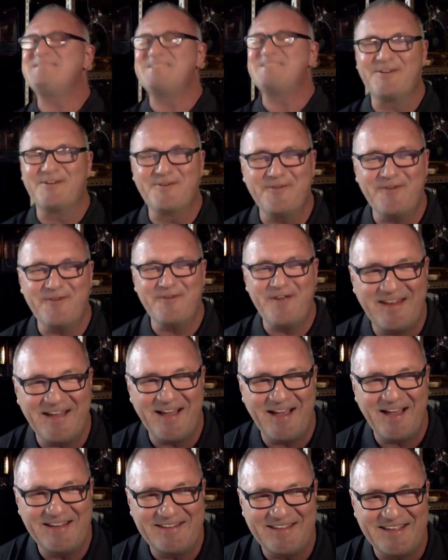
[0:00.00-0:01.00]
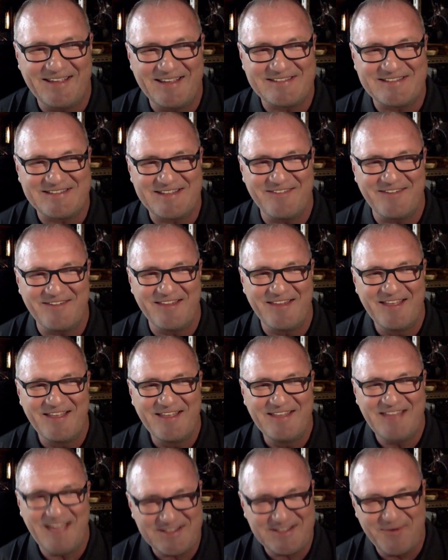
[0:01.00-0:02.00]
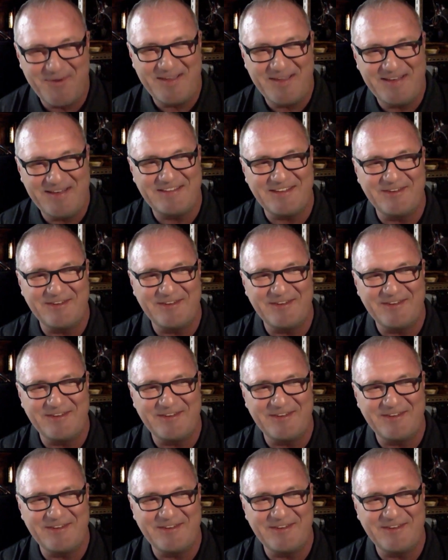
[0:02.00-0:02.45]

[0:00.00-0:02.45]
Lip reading: that's a great idea, Stephen. That's what we